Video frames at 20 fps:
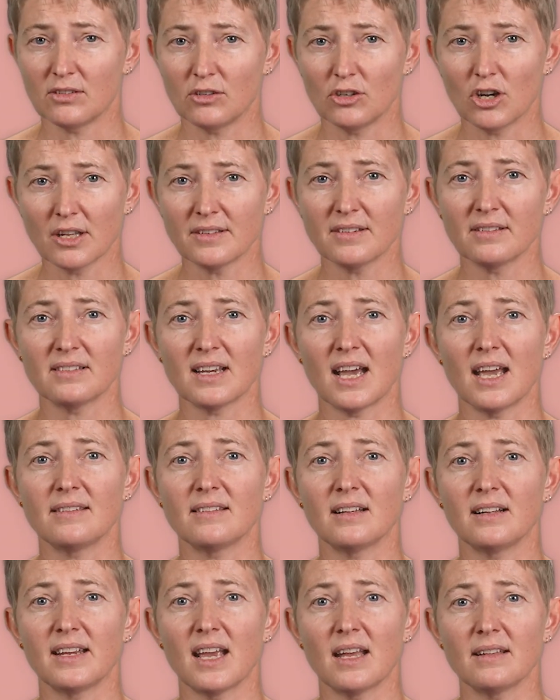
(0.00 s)
not a
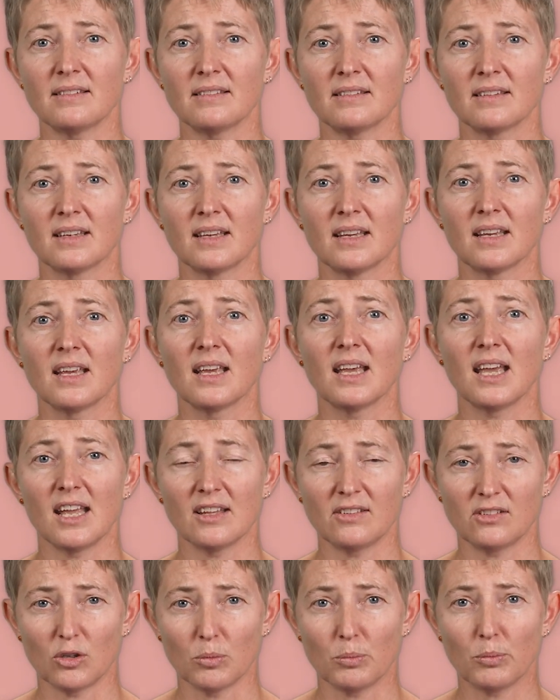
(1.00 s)
title yet,
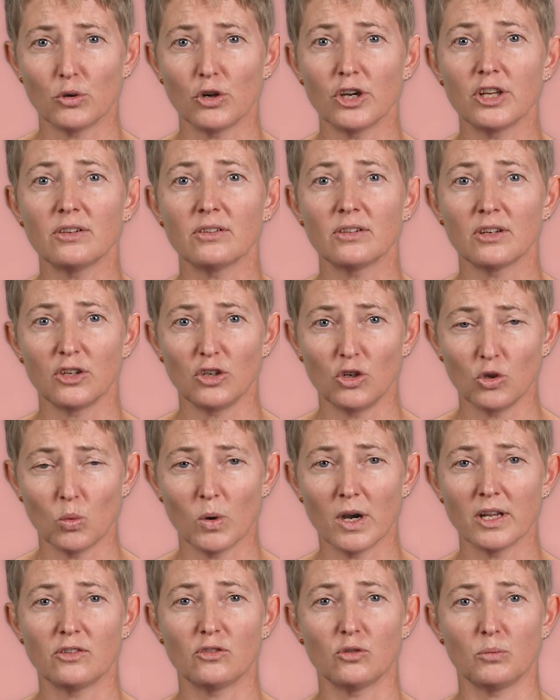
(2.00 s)
it's the point you
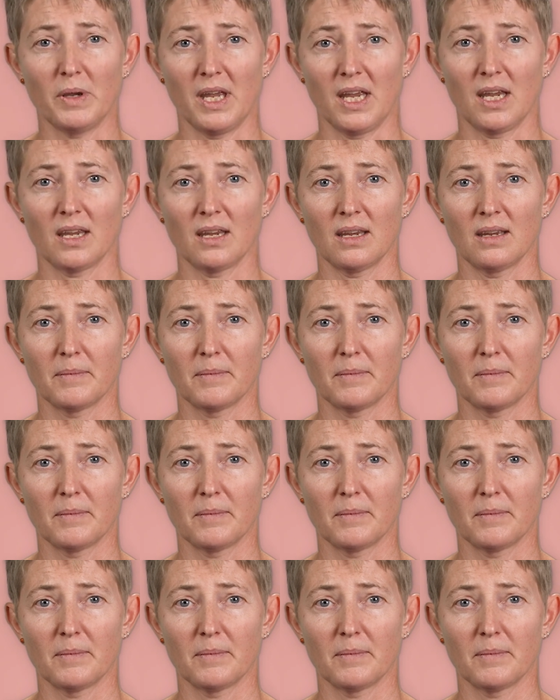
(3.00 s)
want to make.